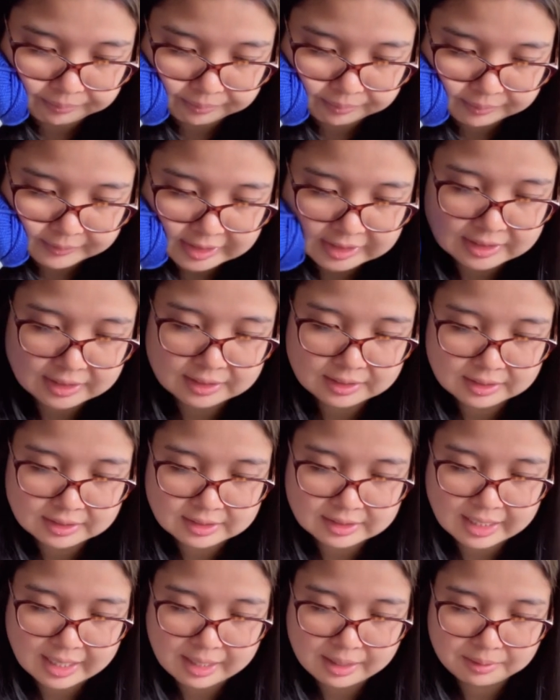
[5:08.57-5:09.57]
This is the
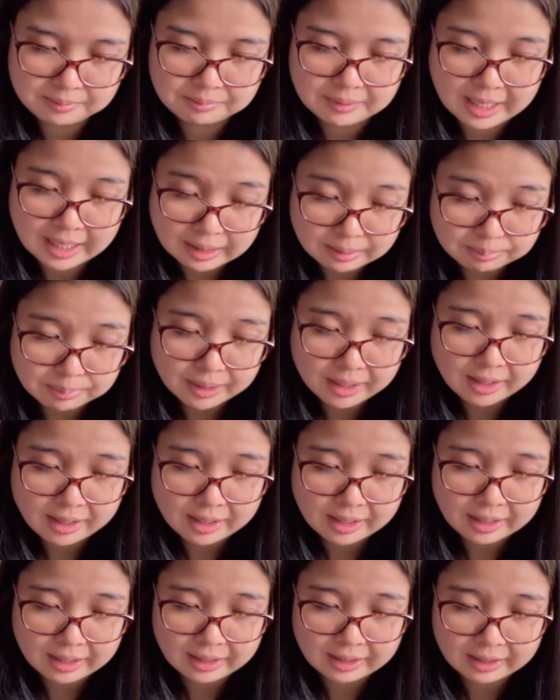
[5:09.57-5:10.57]
same
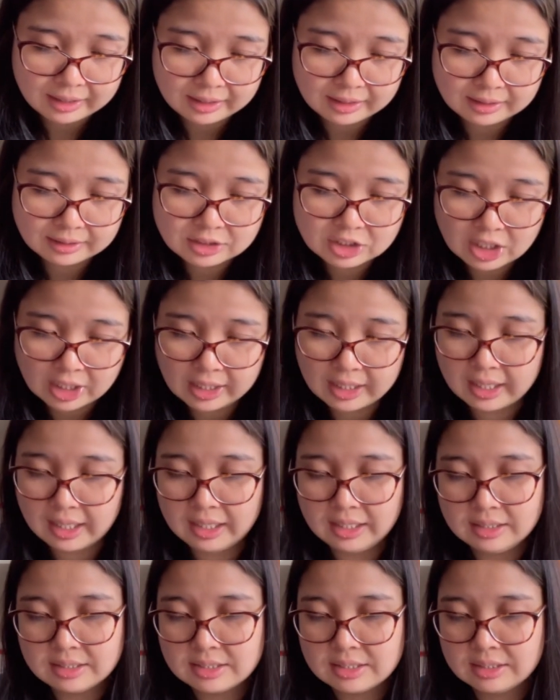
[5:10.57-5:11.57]
8-ply, Check
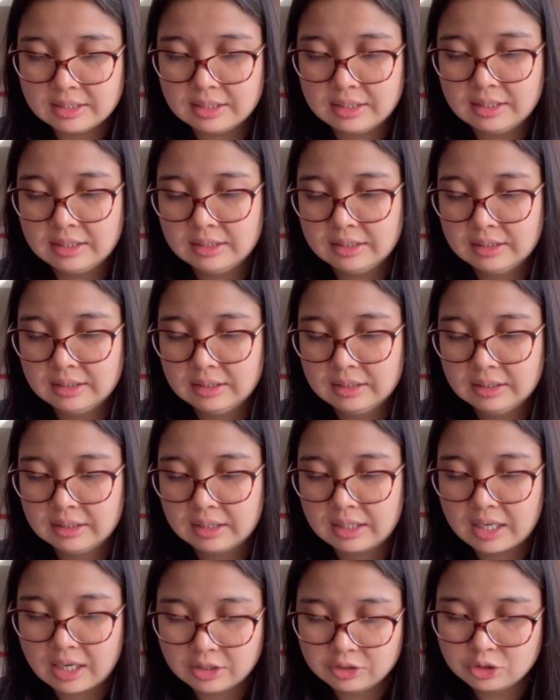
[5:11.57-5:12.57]

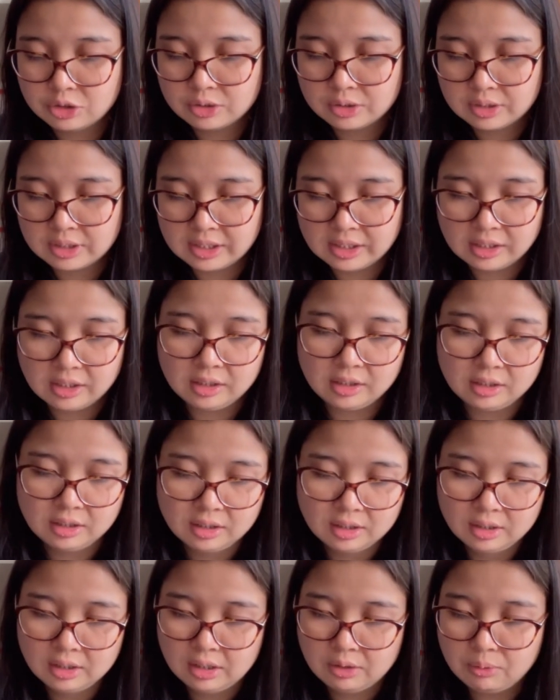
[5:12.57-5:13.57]
Country,
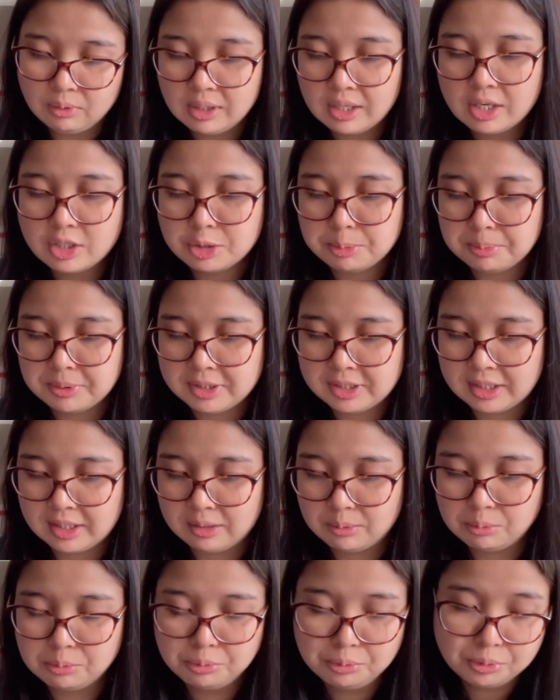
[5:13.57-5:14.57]

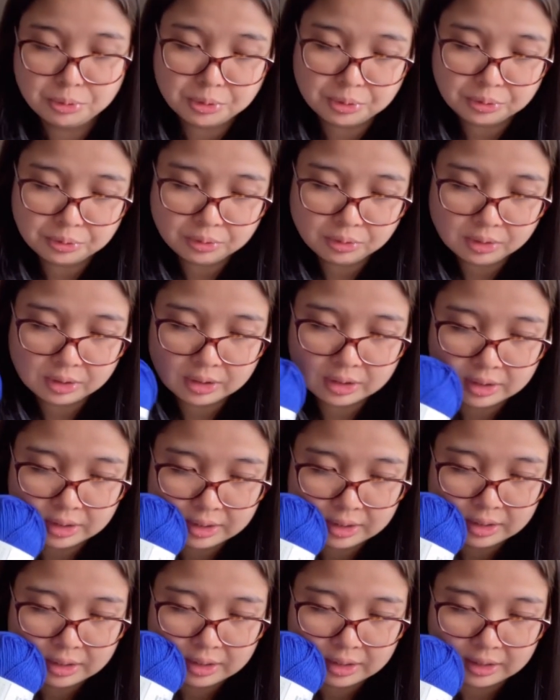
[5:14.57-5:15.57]
100% wool,
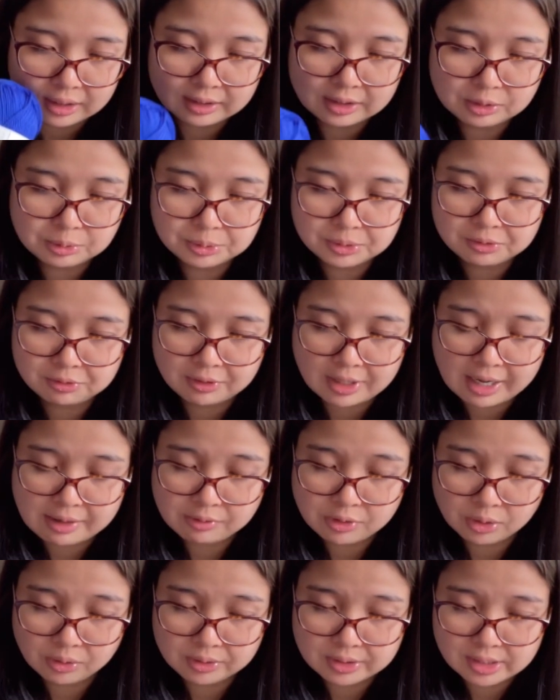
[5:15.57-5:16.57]
and this was
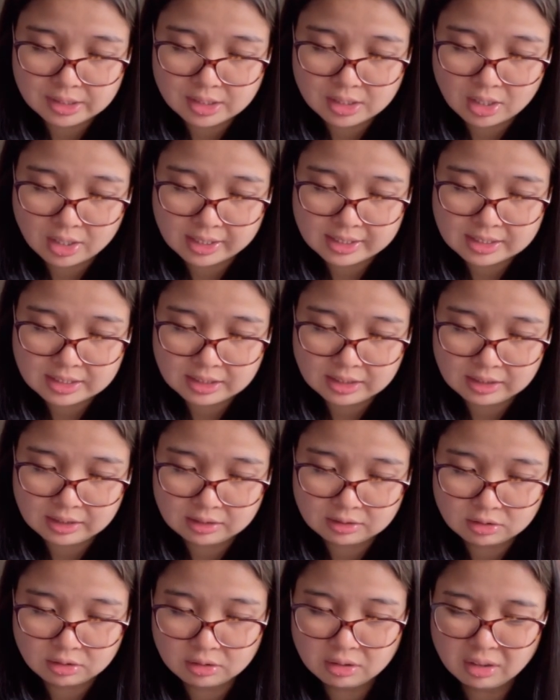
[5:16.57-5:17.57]
$5.90,
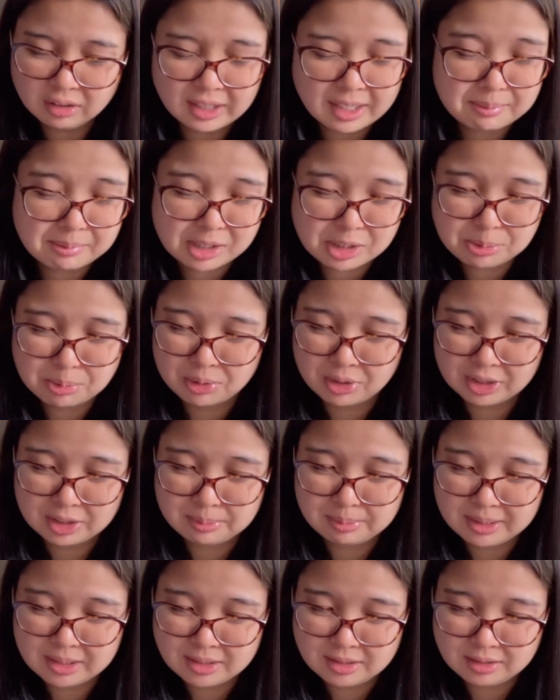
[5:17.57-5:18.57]
so not that much more
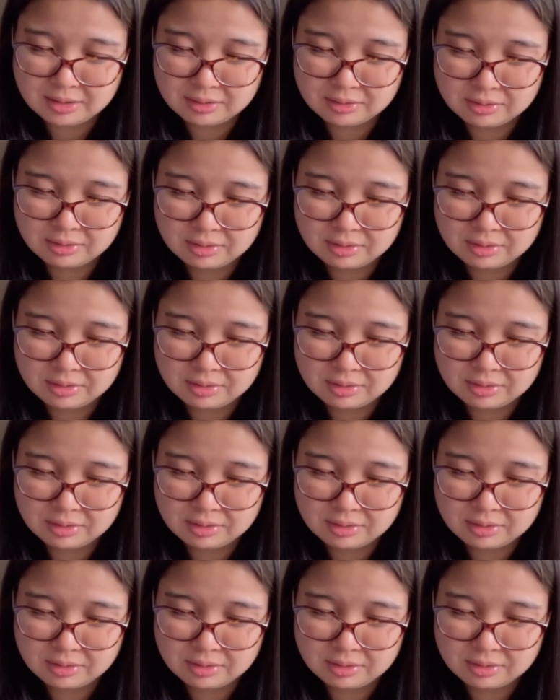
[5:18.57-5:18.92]
expensive.